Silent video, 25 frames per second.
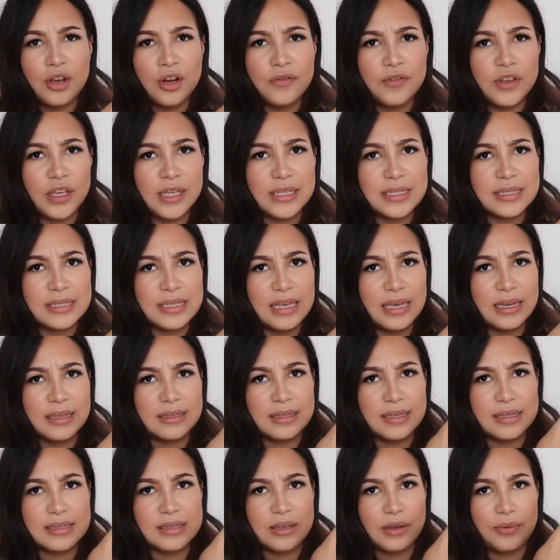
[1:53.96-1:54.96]
don't know if you can see it
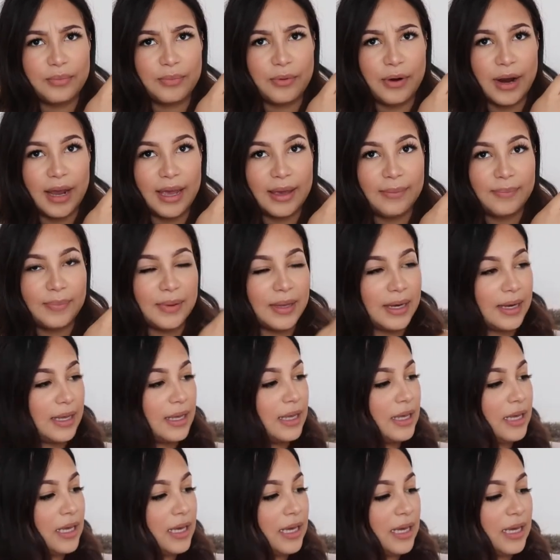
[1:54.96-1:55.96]
because it's so bright, but
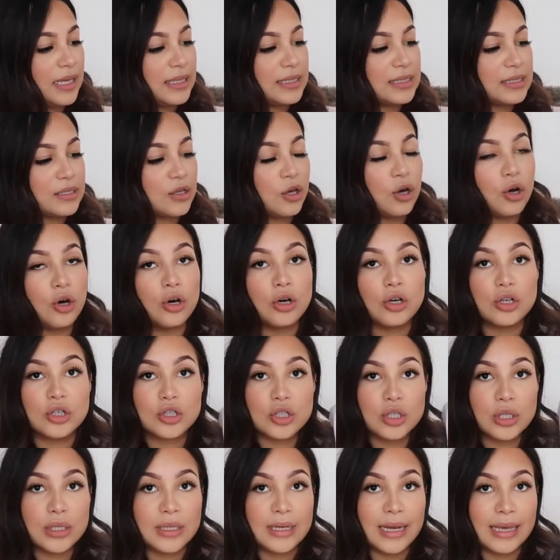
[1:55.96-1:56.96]
it's got
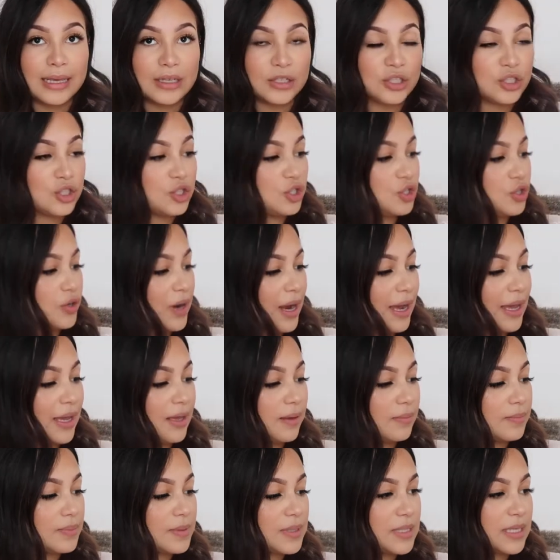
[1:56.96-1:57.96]
like
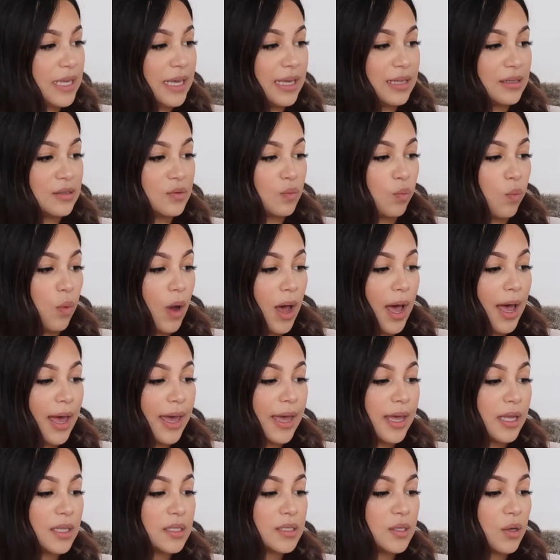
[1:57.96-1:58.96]
stripes. It's
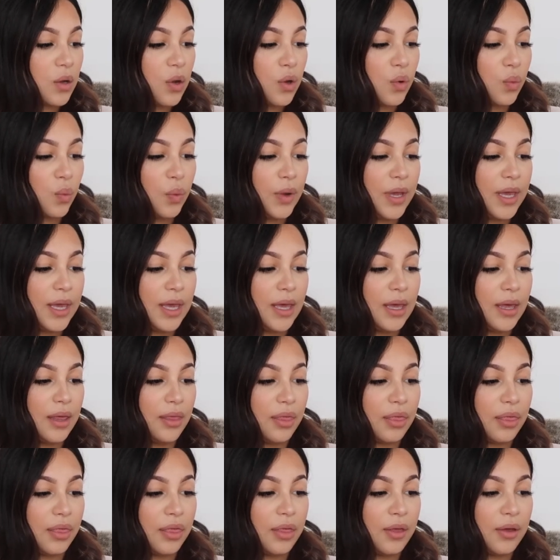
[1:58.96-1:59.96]
white
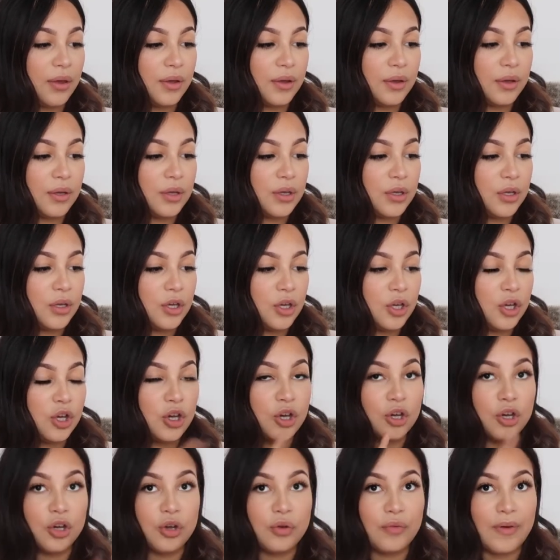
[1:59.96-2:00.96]
with
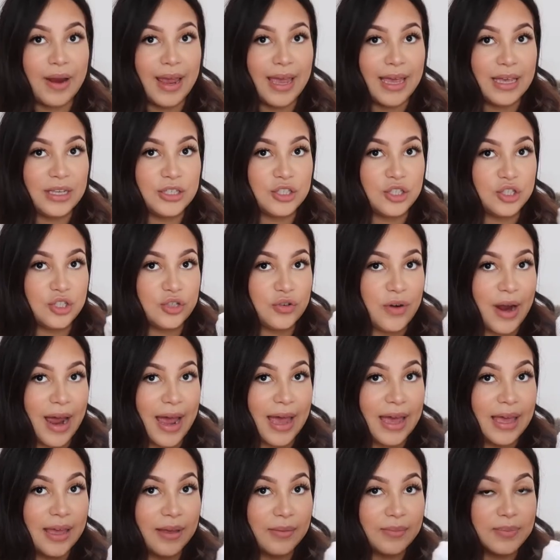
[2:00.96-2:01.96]
gray
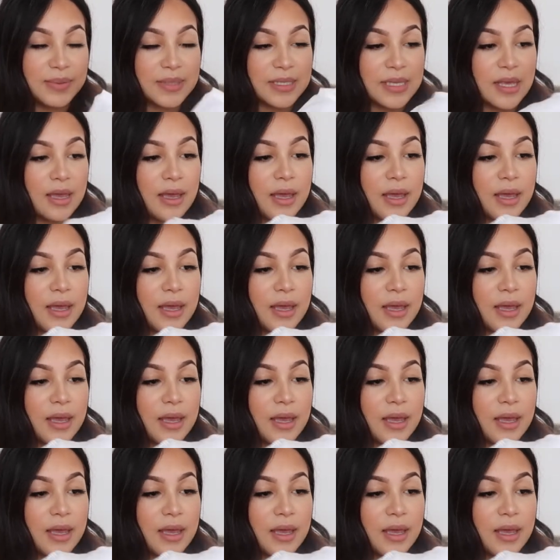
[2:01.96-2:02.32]
stripes.